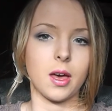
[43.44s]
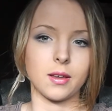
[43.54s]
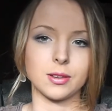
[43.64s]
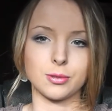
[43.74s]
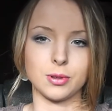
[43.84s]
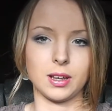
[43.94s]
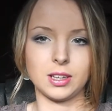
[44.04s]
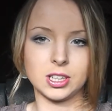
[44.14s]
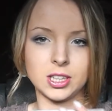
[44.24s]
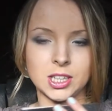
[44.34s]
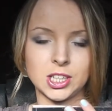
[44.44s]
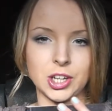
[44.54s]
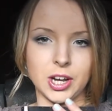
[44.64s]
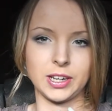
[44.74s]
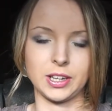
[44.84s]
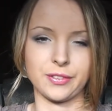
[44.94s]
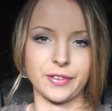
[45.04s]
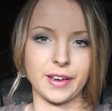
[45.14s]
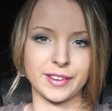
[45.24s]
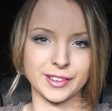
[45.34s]
I saw like shining in your
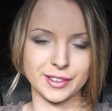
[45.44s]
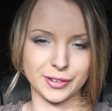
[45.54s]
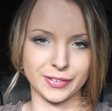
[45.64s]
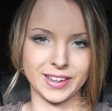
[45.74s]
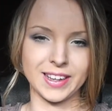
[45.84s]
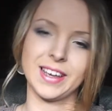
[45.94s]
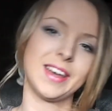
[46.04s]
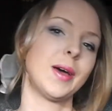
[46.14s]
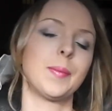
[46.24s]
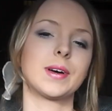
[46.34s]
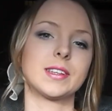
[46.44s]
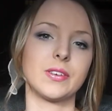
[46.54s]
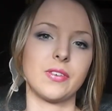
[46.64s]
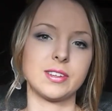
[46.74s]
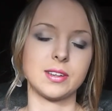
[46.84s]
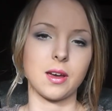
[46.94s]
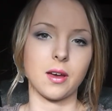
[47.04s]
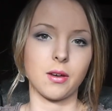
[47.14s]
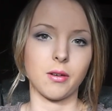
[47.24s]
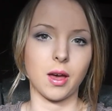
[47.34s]
face, sorry, because of a
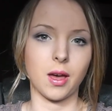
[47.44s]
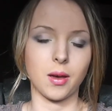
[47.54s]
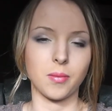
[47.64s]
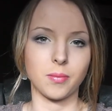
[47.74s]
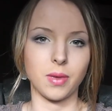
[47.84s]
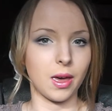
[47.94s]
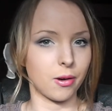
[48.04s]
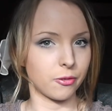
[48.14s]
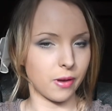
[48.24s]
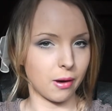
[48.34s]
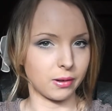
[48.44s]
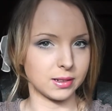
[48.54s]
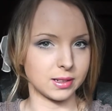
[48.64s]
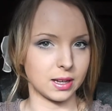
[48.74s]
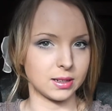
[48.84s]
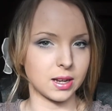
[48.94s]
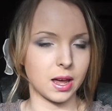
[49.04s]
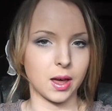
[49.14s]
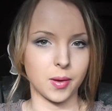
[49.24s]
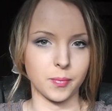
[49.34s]
video Elle Fowler did.
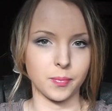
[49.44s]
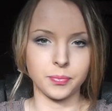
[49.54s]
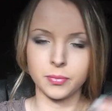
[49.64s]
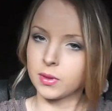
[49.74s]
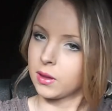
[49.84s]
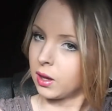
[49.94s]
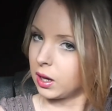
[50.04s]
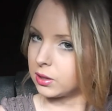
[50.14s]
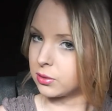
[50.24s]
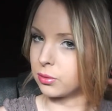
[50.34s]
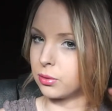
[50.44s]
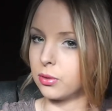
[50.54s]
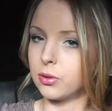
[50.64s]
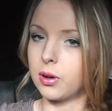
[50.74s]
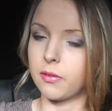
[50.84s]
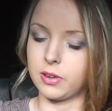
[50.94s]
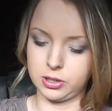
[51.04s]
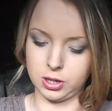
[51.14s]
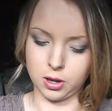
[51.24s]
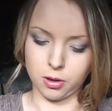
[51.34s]
I saw a
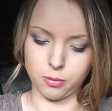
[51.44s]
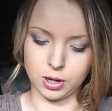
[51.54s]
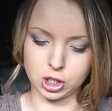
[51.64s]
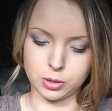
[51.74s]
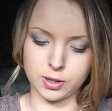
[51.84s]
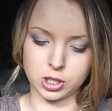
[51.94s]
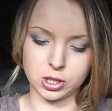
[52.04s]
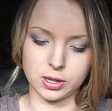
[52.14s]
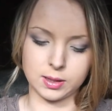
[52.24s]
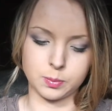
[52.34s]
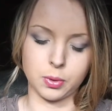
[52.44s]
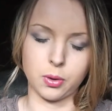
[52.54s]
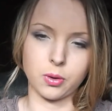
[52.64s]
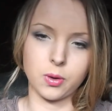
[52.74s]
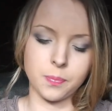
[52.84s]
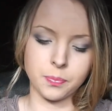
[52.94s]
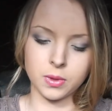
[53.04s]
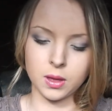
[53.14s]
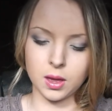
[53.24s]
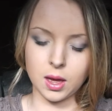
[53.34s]
video where she mentioned this book
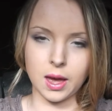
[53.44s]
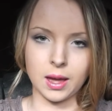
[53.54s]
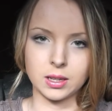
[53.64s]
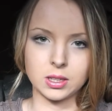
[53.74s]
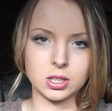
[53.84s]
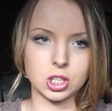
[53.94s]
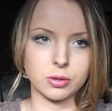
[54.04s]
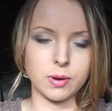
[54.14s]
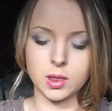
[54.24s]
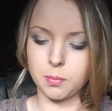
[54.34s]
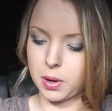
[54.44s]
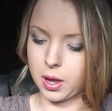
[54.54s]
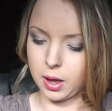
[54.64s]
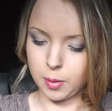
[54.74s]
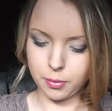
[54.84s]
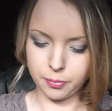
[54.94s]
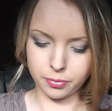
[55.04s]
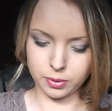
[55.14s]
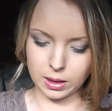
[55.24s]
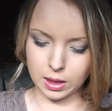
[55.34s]
and she read the blurb,
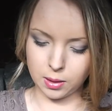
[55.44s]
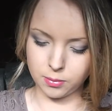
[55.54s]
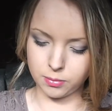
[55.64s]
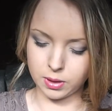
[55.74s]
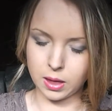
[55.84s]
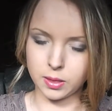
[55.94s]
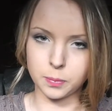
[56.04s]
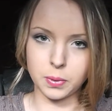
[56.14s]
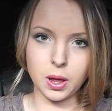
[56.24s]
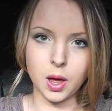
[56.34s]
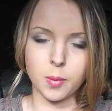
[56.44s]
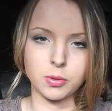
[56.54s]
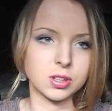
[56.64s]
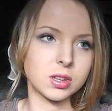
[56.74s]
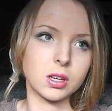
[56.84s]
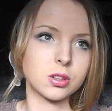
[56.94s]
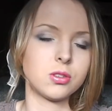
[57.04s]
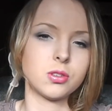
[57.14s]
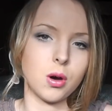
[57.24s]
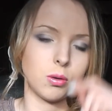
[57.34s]
and the blurb just like
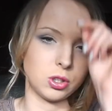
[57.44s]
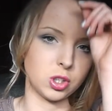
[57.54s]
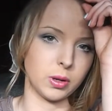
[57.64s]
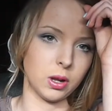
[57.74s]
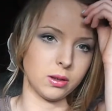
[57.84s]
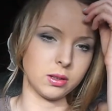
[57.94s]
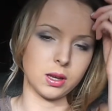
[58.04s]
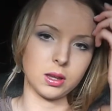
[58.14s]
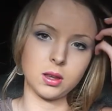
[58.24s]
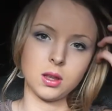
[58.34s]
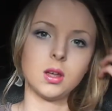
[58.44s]
sold it to me, and I was like,